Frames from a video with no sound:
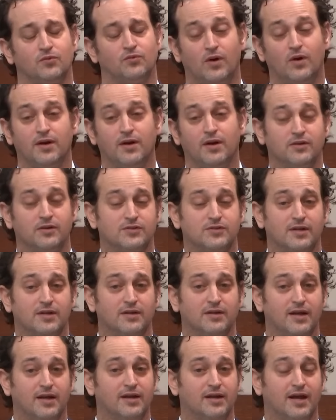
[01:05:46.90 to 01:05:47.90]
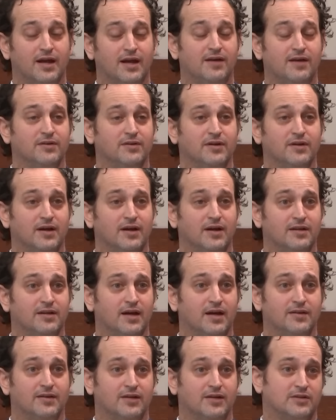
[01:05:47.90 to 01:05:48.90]
Right, because I didn't have it. I
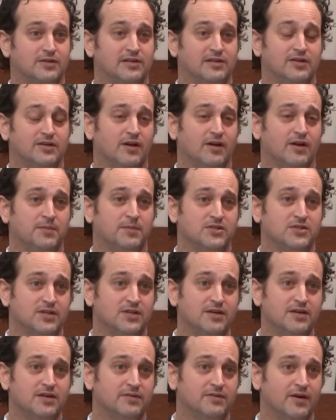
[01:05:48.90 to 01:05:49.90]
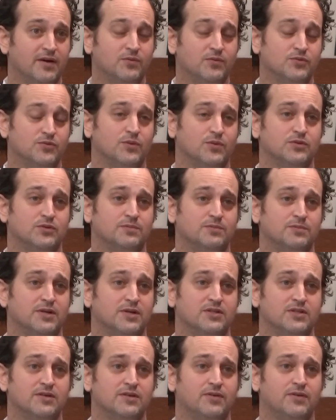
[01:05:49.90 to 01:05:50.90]
had that cleared out my safe, and that was what was in my
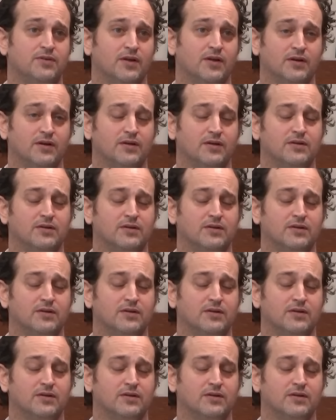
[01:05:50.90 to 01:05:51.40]
safe that night.